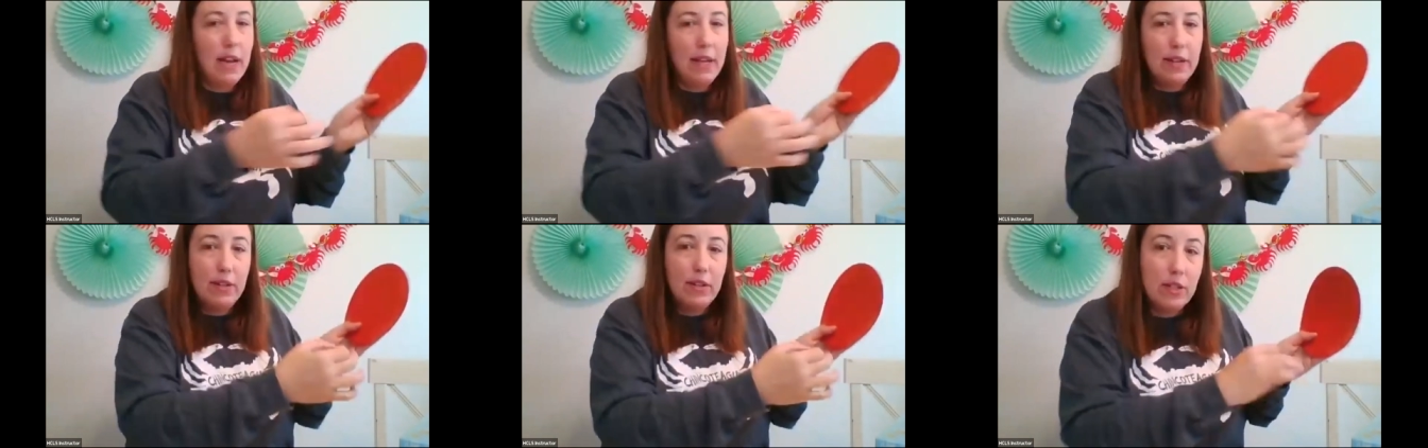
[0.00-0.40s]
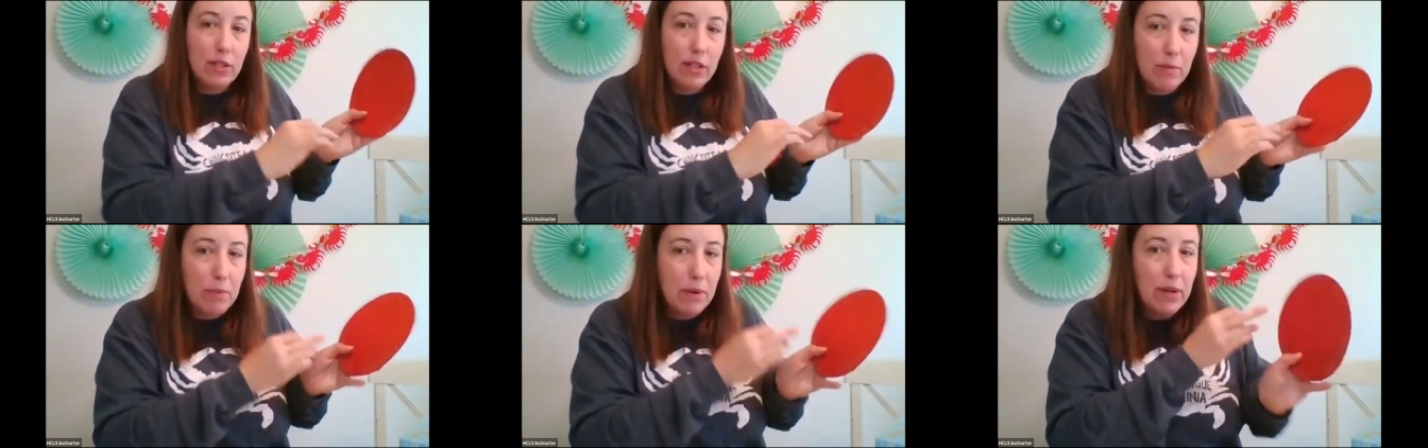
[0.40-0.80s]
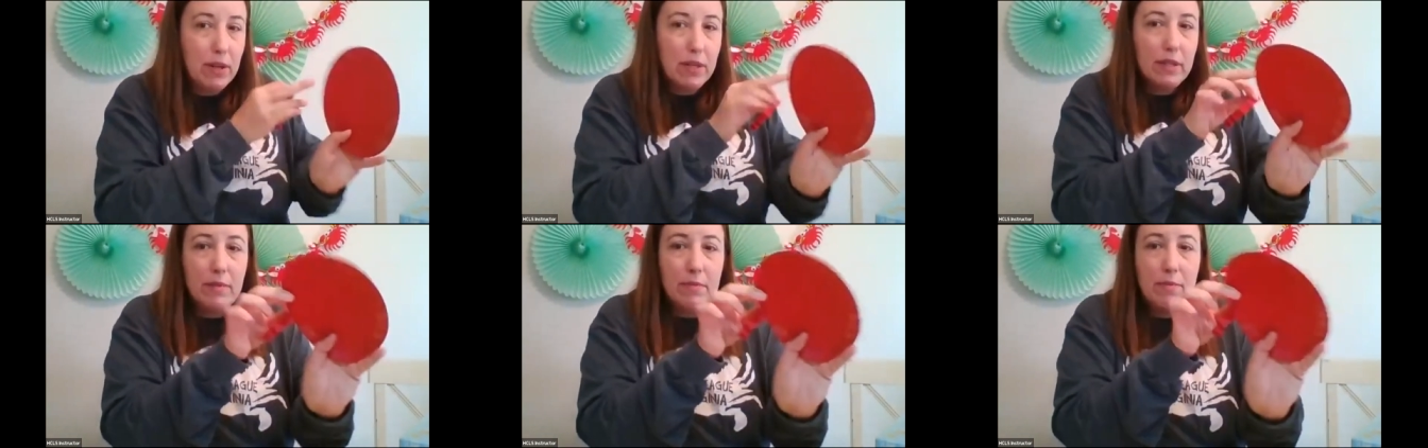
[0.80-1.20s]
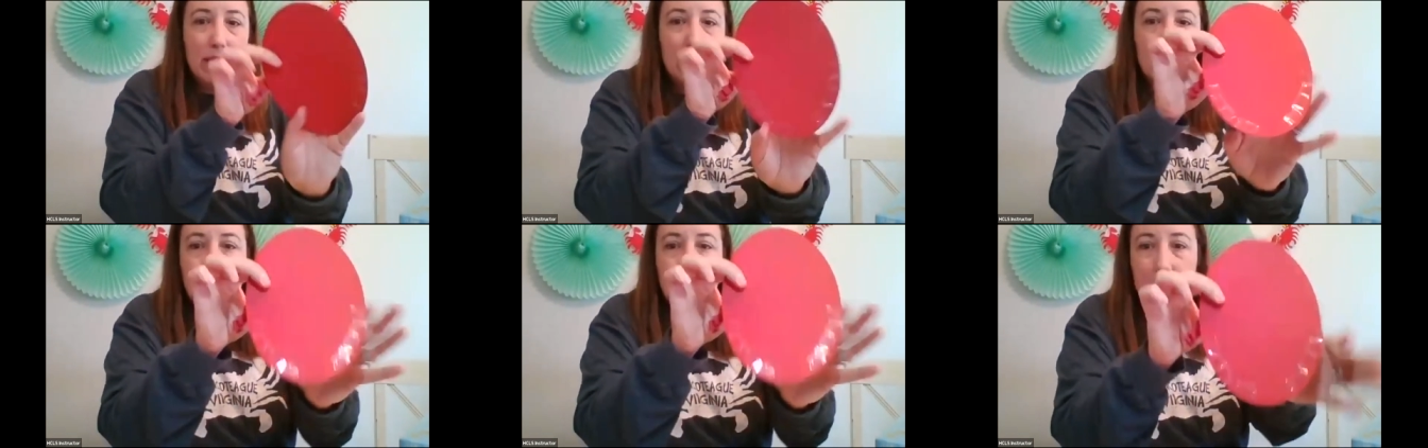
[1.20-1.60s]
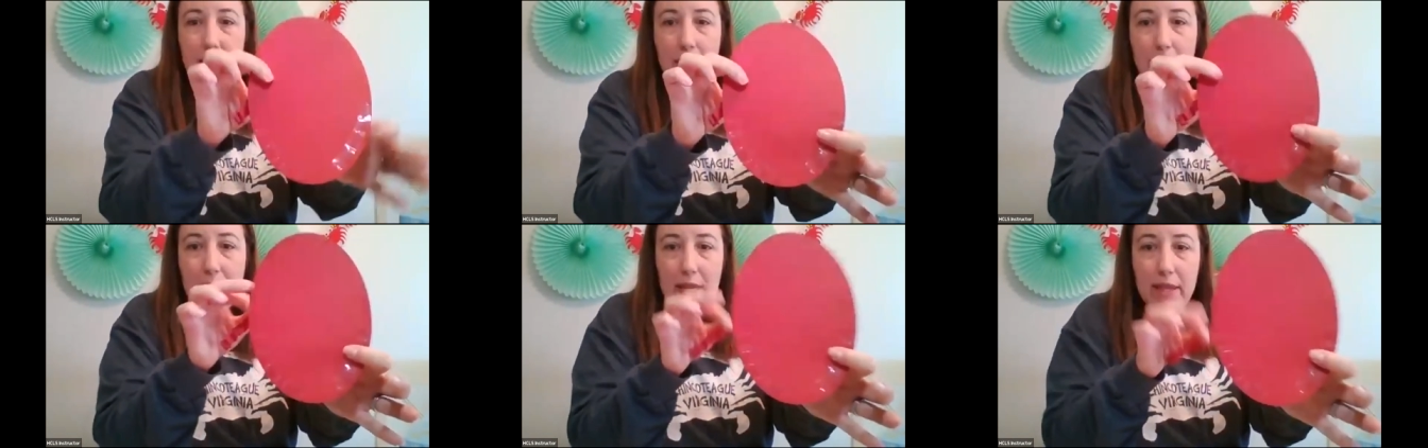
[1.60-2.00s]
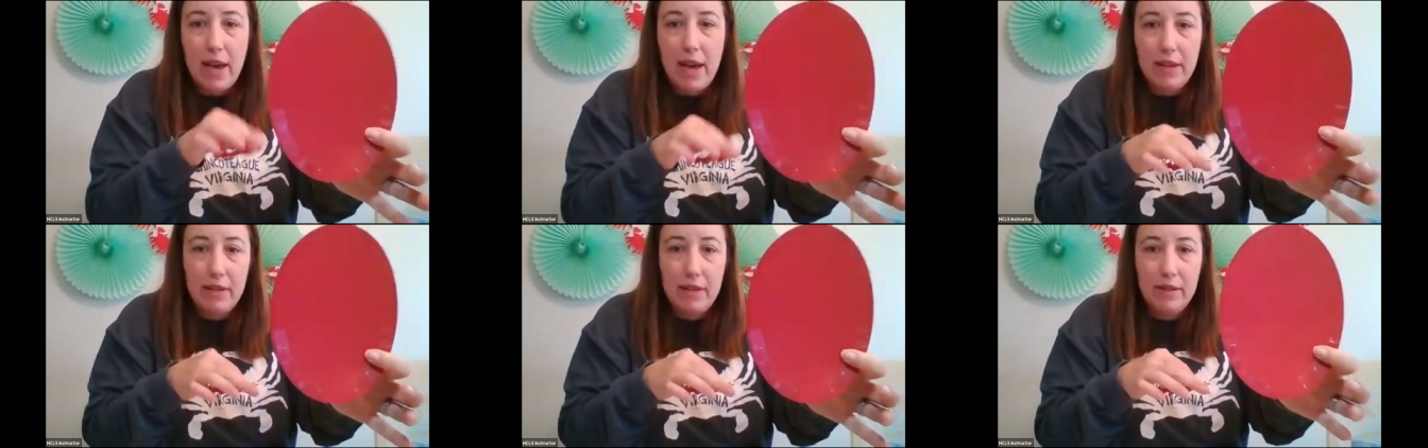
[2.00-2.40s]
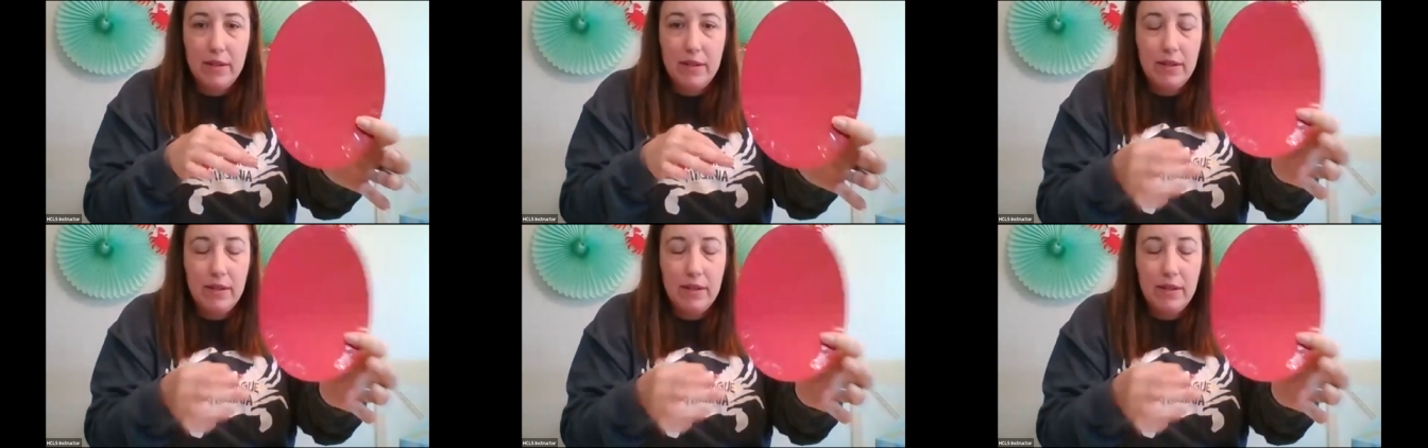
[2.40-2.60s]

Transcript: And then you're just gonna put some pieces of tape like that